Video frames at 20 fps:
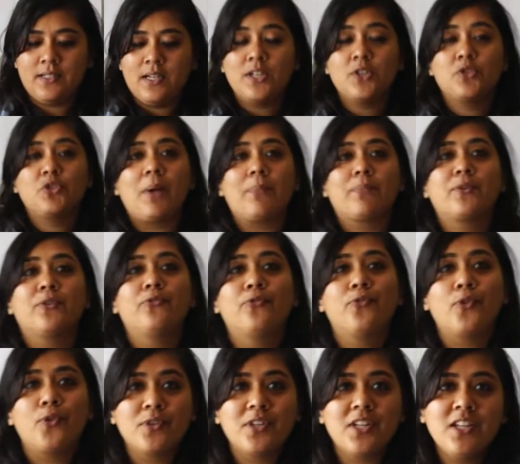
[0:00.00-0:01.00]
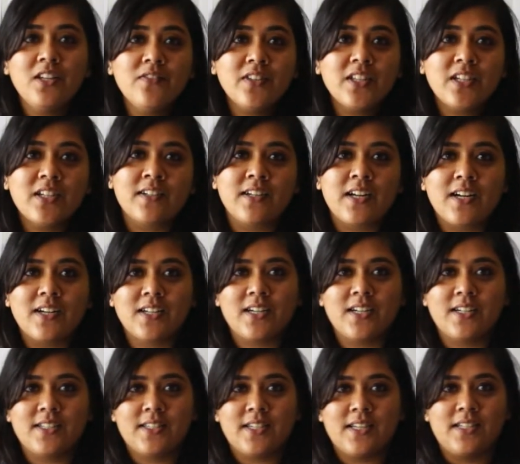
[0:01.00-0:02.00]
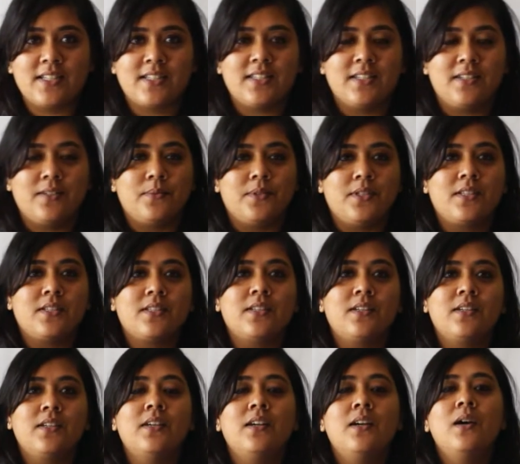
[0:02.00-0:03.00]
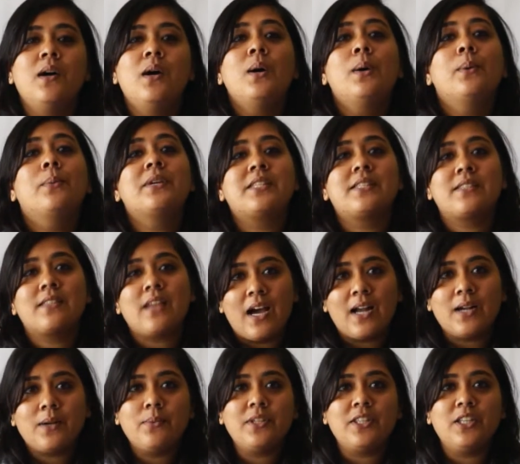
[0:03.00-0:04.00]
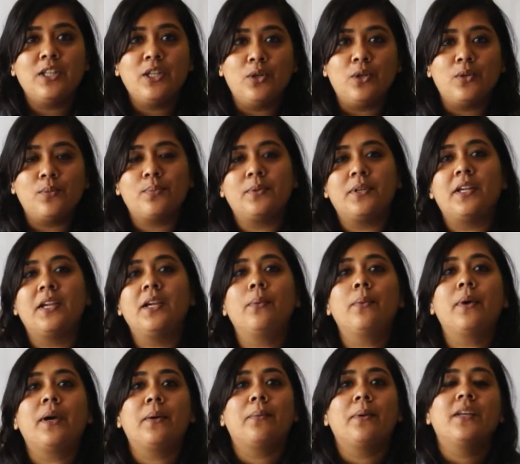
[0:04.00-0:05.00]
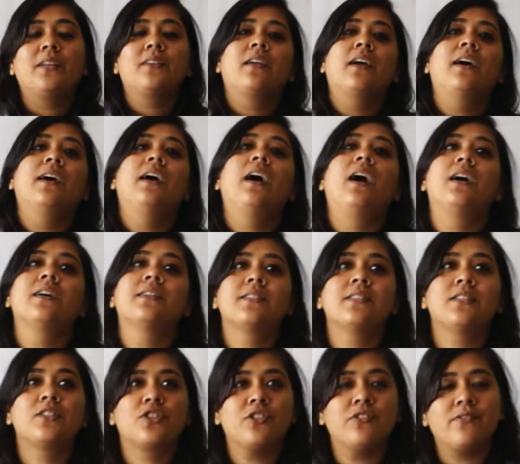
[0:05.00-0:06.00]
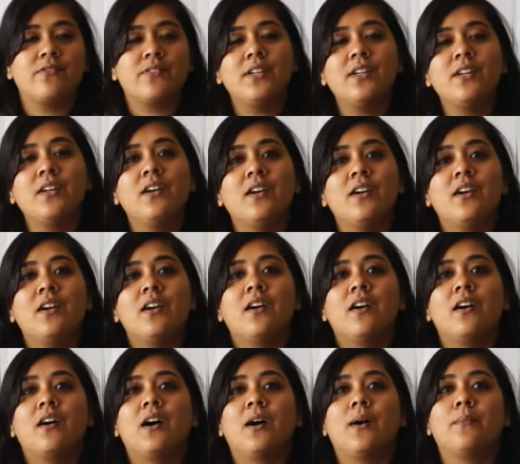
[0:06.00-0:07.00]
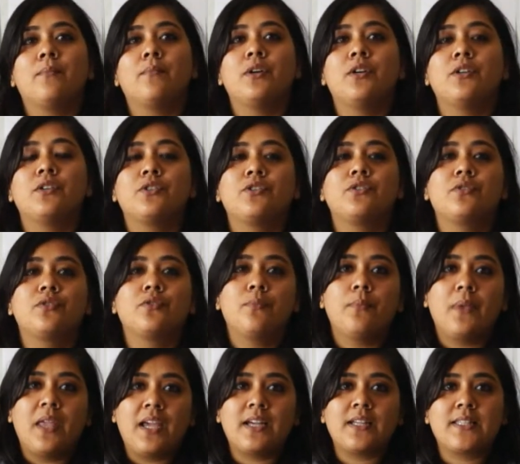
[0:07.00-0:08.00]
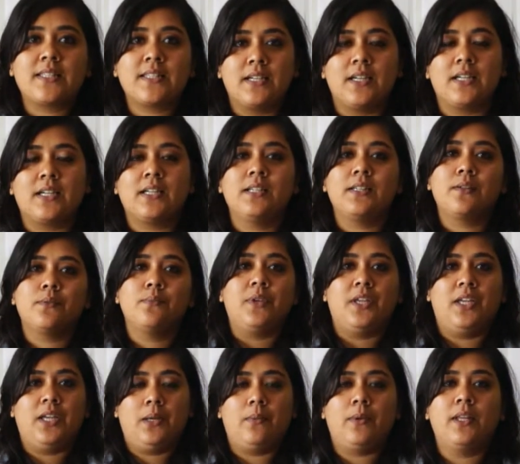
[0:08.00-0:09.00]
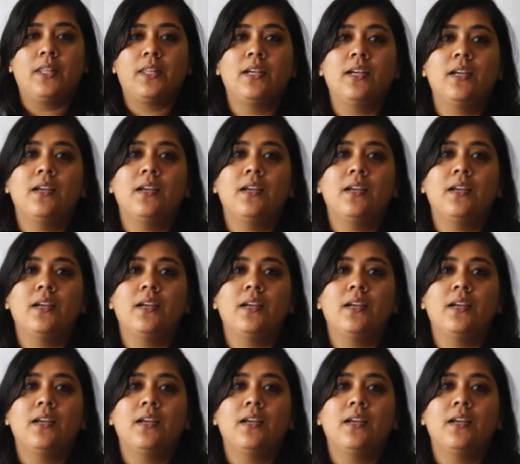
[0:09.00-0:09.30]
Chapter 14 of the Karnataka State Syllabus. We start with the opening where we ask the children to make a circle to begin with.